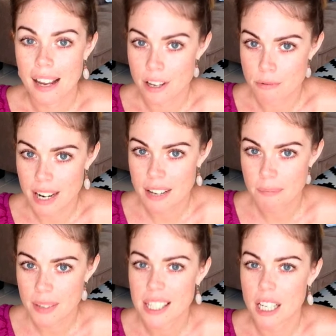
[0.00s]
Are you
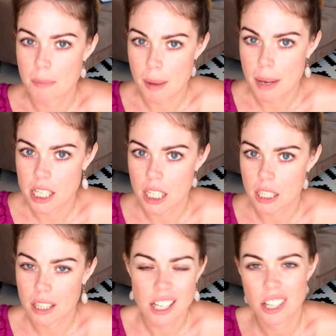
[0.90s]
ready? It's going to be
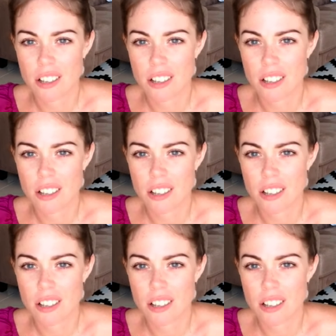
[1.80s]
amazing. Actually,